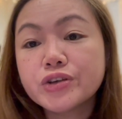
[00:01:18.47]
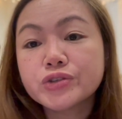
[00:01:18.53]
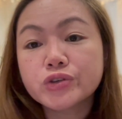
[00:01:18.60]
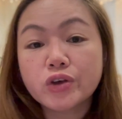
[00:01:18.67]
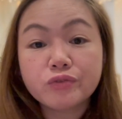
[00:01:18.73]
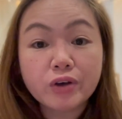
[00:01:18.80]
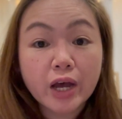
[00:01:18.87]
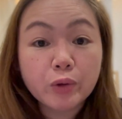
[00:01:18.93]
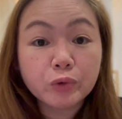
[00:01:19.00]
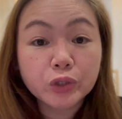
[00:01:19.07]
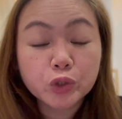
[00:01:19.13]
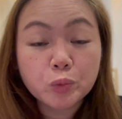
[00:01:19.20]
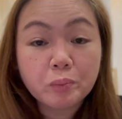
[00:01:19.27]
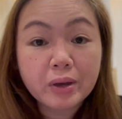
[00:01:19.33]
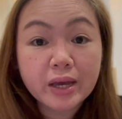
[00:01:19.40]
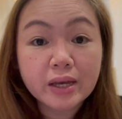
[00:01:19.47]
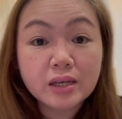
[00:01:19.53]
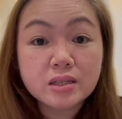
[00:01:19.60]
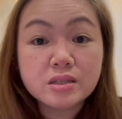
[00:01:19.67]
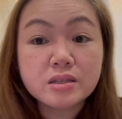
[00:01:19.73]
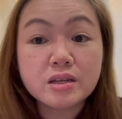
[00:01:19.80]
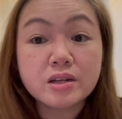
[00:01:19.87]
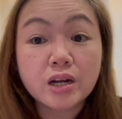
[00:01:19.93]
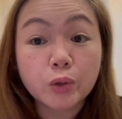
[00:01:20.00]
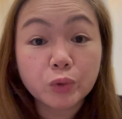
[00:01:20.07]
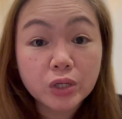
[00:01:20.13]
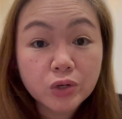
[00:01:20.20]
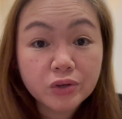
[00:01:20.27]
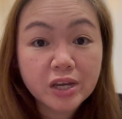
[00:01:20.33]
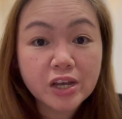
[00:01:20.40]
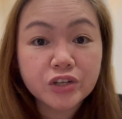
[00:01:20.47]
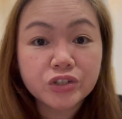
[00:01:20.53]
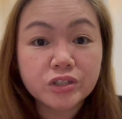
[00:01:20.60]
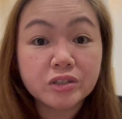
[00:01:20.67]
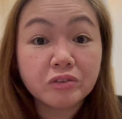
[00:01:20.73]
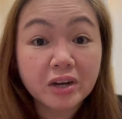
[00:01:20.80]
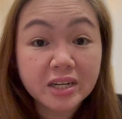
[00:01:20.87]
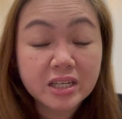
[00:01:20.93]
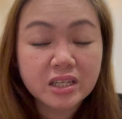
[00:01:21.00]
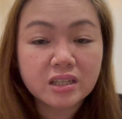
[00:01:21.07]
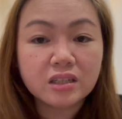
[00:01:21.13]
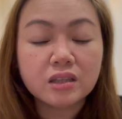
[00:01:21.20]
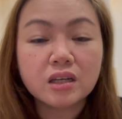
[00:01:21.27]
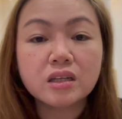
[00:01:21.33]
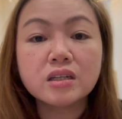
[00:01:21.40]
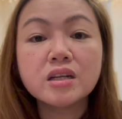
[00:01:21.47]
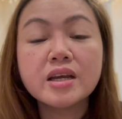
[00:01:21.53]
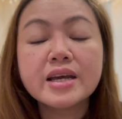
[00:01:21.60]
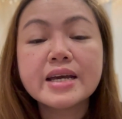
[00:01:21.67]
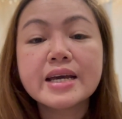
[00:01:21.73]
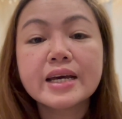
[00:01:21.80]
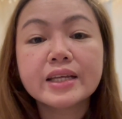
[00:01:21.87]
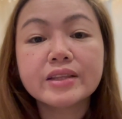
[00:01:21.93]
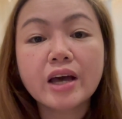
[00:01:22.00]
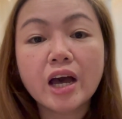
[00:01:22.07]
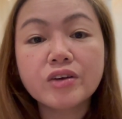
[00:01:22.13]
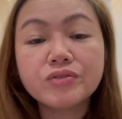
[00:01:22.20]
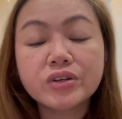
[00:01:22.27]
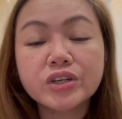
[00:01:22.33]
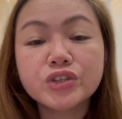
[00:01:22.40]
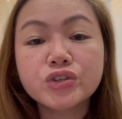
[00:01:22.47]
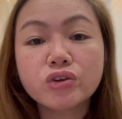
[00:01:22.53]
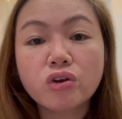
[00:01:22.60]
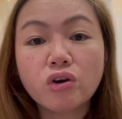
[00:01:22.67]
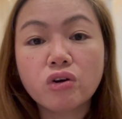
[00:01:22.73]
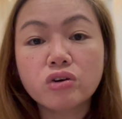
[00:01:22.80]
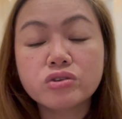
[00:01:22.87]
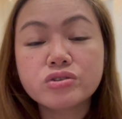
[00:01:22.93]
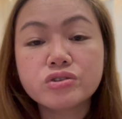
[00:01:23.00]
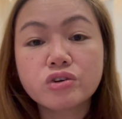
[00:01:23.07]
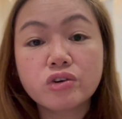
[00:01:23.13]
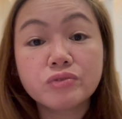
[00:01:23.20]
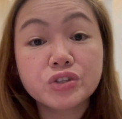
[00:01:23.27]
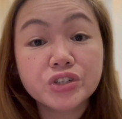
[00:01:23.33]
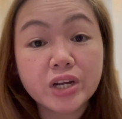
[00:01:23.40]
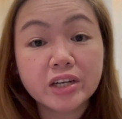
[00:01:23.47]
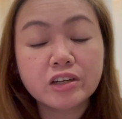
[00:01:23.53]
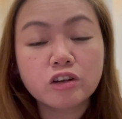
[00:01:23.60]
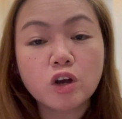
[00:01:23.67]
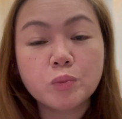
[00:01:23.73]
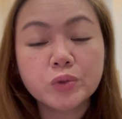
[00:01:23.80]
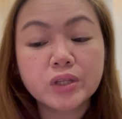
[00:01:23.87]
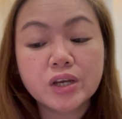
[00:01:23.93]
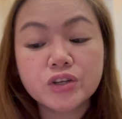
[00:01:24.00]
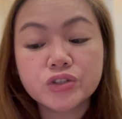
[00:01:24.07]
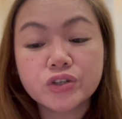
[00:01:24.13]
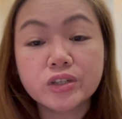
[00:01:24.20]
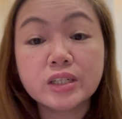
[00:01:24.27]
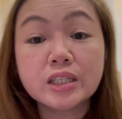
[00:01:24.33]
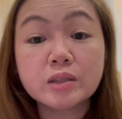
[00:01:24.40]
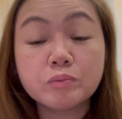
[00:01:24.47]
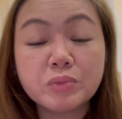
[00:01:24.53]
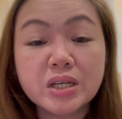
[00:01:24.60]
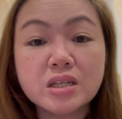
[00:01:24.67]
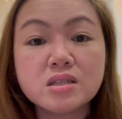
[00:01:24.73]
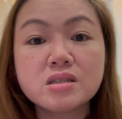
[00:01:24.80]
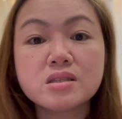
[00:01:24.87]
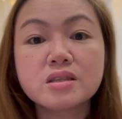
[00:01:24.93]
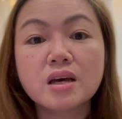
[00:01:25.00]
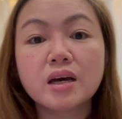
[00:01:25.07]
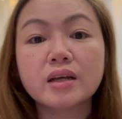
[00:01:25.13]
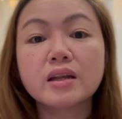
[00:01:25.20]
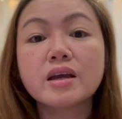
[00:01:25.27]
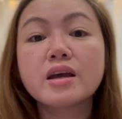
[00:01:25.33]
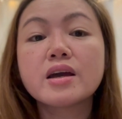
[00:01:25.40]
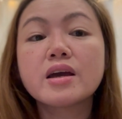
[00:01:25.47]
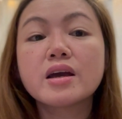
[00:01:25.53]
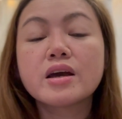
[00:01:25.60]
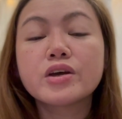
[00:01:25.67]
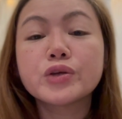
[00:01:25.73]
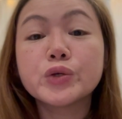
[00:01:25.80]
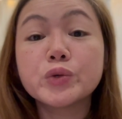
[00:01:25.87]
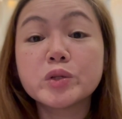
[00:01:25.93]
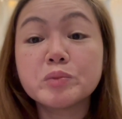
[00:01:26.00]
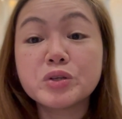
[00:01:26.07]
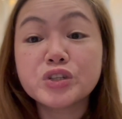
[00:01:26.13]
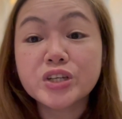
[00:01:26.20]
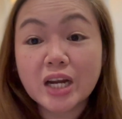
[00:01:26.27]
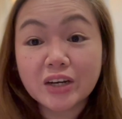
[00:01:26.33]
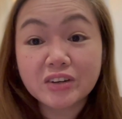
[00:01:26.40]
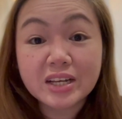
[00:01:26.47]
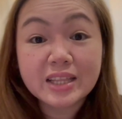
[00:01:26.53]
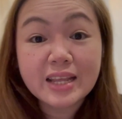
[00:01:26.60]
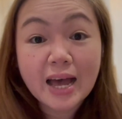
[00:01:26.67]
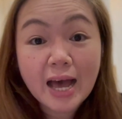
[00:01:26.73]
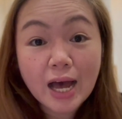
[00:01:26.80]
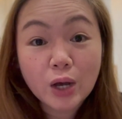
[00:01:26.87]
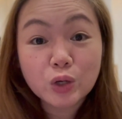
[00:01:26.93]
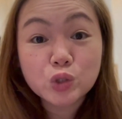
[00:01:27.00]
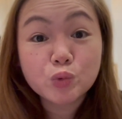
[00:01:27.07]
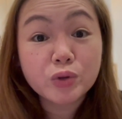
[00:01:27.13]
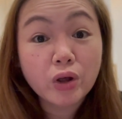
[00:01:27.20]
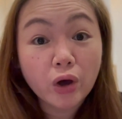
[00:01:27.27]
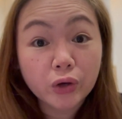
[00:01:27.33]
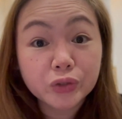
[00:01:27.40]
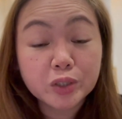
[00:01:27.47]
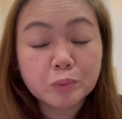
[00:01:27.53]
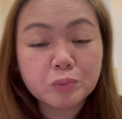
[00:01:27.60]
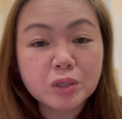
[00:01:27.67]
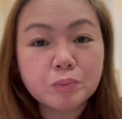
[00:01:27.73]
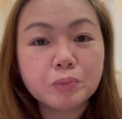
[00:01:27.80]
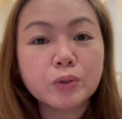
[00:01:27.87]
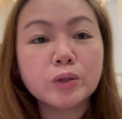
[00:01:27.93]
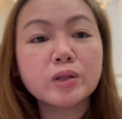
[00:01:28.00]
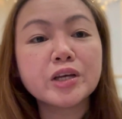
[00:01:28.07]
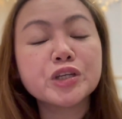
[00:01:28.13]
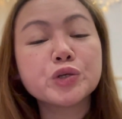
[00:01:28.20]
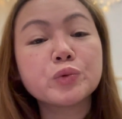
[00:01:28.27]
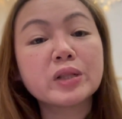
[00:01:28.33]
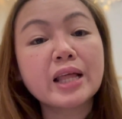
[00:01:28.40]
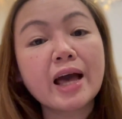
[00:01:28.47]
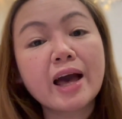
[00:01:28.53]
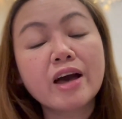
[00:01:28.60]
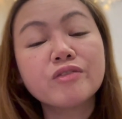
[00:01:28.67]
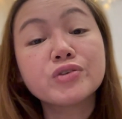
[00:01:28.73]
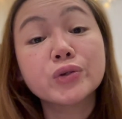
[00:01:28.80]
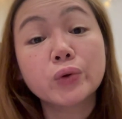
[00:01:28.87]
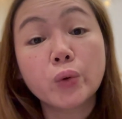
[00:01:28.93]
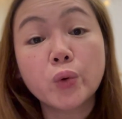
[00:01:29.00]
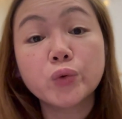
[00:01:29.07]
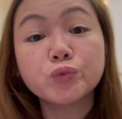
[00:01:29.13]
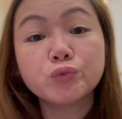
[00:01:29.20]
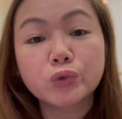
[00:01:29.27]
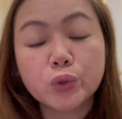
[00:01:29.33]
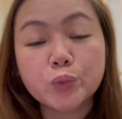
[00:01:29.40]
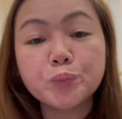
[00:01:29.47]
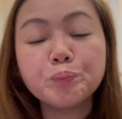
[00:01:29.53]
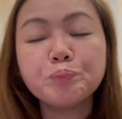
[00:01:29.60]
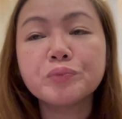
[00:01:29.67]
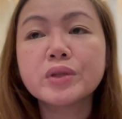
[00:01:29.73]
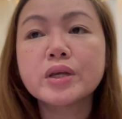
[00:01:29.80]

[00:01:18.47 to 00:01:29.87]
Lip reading: So if I were to base in our location, Reading, England, the average cost of a shared accommodation, it means that you will be sharing the house with other people and you will have your own room,